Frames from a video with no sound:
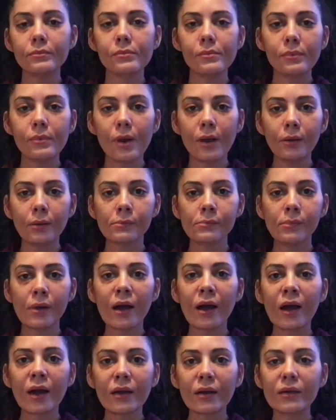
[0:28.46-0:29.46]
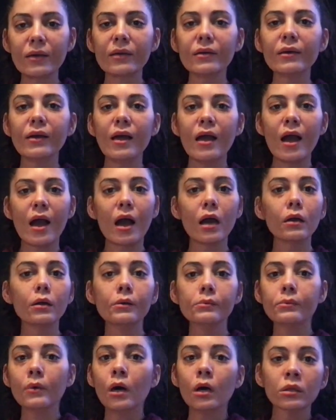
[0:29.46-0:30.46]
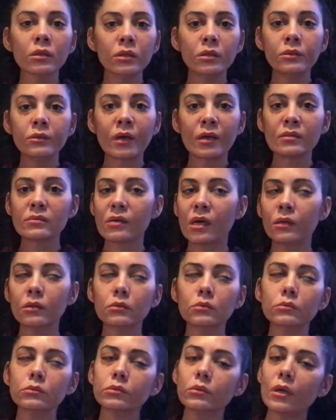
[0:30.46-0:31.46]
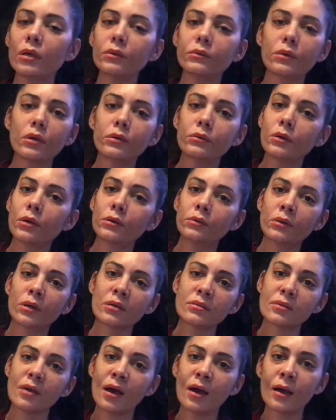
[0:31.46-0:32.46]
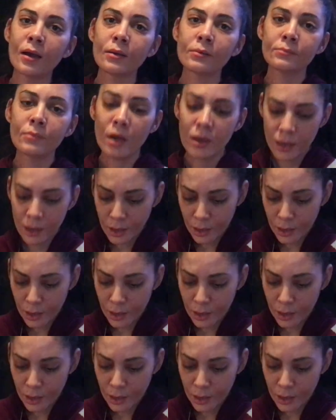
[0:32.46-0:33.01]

Welcome back. I hope all of you guys had a great time.